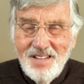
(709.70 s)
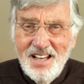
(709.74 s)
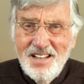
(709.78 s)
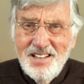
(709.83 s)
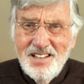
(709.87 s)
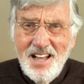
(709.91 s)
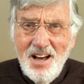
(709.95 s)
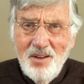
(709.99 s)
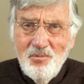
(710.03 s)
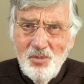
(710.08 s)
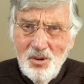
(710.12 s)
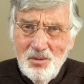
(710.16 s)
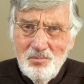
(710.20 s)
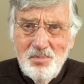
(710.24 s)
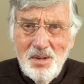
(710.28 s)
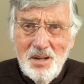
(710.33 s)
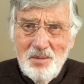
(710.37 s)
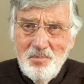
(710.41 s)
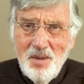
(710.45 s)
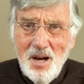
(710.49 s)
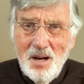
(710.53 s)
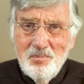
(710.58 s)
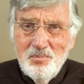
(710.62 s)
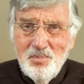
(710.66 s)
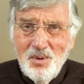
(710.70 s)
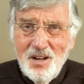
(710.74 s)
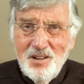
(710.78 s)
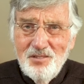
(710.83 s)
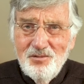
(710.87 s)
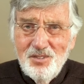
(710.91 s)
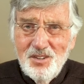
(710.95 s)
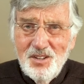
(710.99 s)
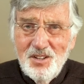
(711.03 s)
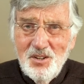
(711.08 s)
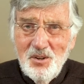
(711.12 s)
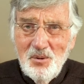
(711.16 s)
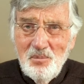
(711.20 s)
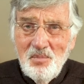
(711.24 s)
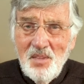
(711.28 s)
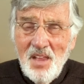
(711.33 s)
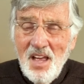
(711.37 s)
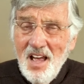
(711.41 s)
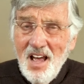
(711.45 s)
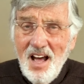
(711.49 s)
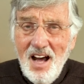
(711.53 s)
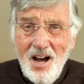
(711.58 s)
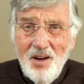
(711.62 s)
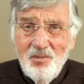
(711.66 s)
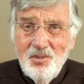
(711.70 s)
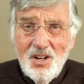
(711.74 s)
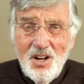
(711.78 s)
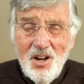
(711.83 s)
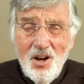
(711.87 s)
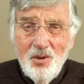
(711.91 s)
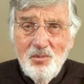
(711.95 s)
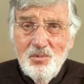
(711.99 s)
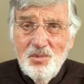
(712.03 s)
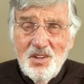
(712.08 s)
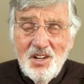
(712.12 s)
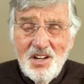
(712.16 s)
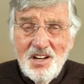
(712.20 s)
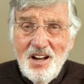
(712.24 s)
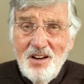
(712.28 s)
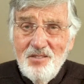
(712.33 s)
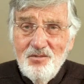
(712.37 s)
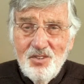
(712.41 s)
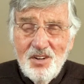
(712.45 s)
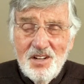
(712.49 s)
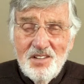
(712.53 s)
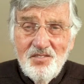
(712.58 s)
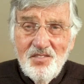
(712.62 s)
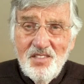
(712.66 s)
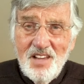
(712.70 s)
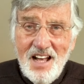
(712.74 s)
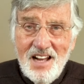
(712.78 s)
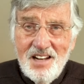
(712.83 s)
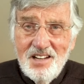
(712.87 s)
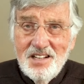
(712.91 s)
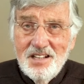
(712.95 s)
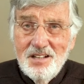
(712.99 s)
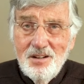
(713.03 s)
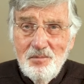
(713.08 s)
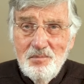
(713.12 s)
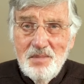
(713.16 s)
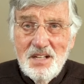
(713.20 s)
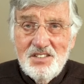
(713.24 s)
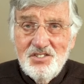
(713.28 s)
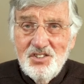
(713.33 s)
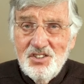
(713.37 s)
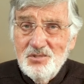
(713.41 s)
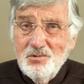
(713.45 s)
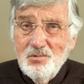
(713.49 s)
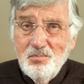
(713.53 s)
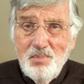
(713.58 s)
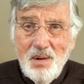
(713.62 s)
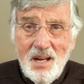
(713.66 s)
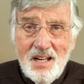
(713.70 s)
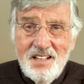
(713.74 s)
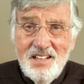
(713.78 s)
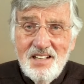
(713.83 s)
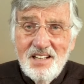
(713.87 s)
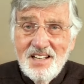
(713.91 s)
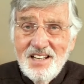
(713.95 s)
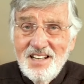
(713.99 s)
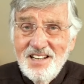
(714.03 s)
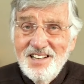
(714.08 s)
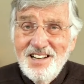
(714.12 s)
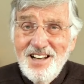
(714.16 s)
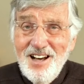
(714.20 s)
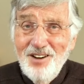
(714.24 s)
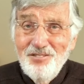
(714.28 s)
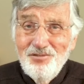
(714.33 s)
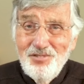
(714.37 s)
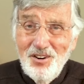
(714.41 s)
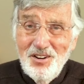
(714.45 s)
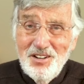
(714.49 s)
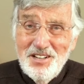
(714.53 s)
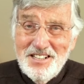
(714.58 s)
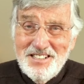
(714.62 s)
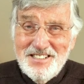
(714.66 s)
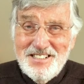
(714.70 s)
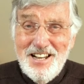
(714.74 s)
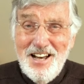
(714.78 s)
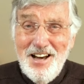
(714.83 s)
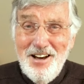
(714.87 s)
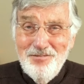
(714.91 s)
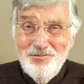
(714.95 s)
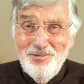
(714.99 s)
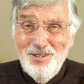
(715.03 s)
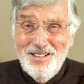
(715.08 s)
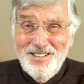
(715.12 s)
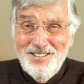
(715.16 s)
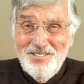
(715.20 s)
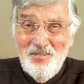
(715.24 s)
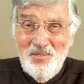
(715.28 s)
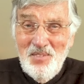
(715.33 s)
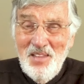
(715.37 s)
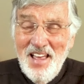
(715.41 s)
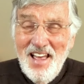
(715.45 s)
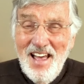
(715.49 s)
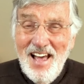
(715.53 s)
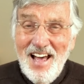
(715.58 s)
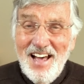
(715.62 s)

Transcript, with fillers: And that would be my prayer for you. I would hope that I've written that little message plainly enough on a tablet